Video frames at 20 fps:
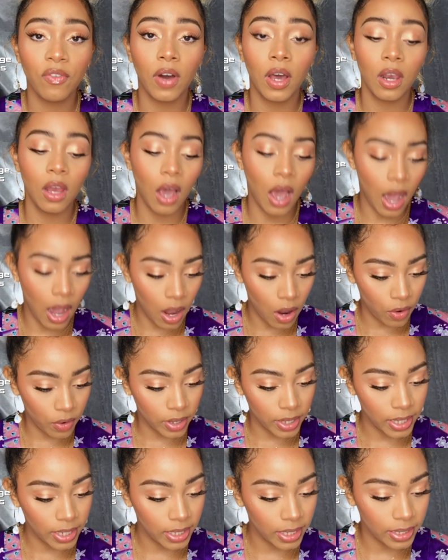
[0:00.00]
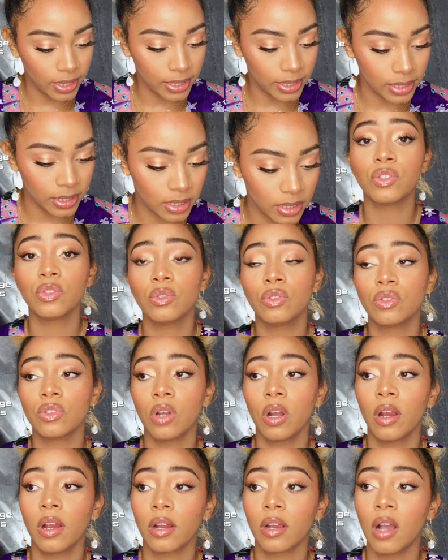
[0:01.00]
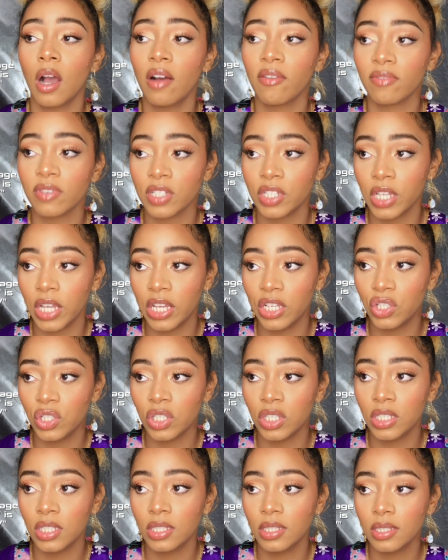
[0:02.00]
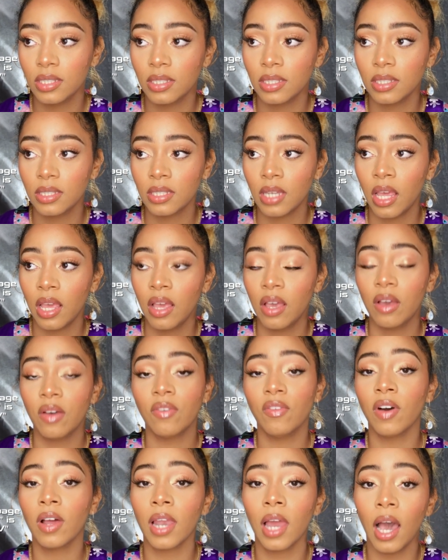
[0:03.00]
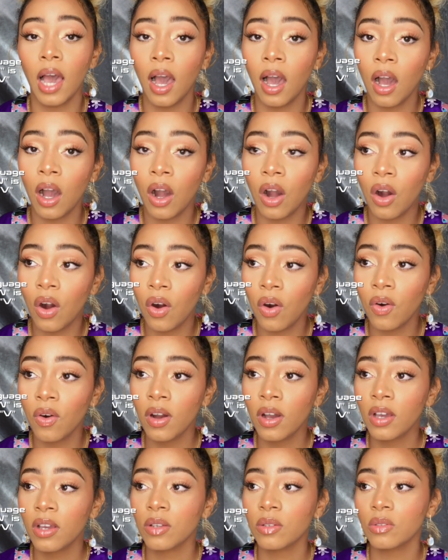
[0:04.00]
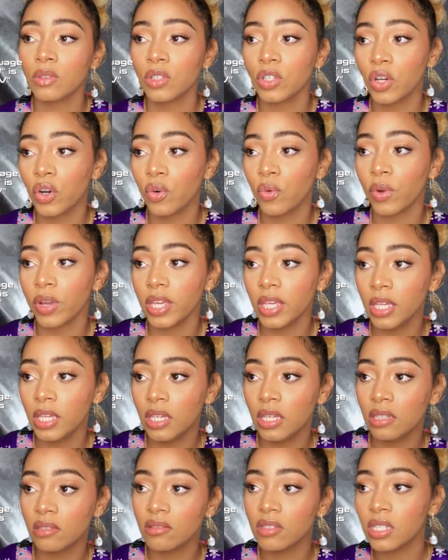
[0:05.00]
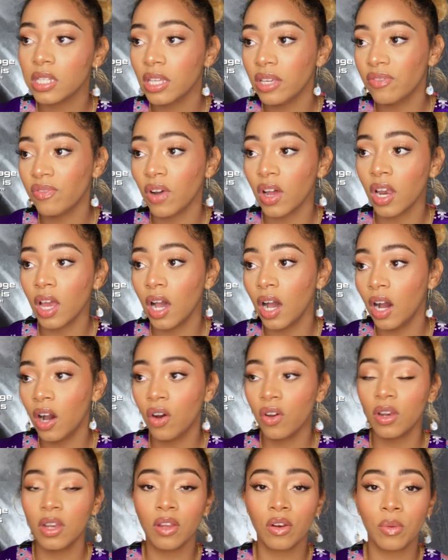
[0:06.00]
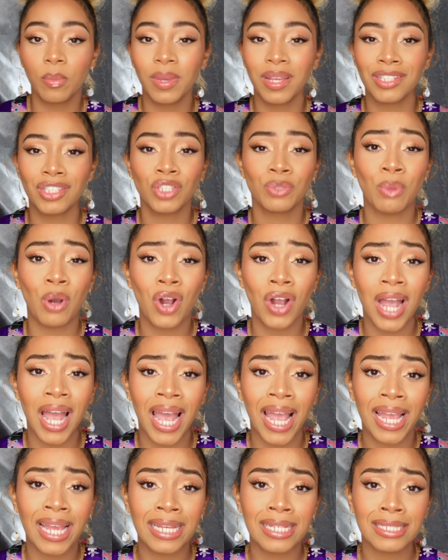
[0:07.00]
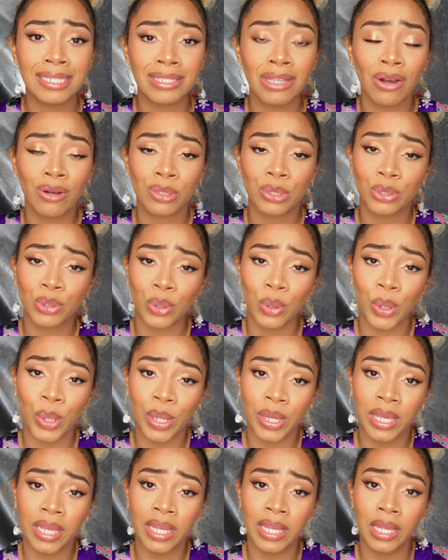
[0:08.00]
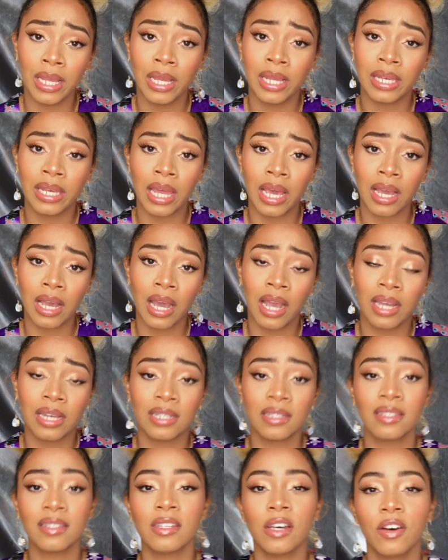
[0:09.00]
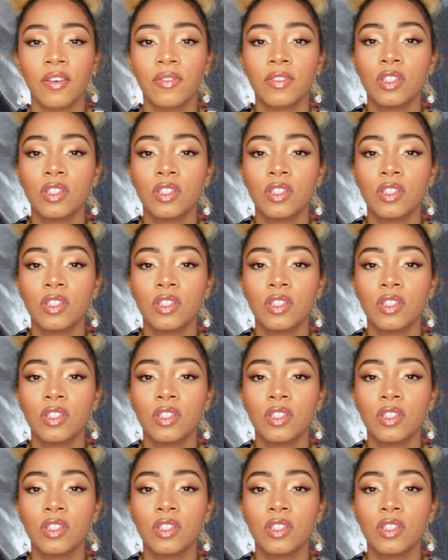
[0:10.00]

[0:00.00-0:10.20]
Bala'au is start conversation. Bala'au, you know, we eat, sleep, bala'au a little bit, small kind, talk story, that kind of stuff.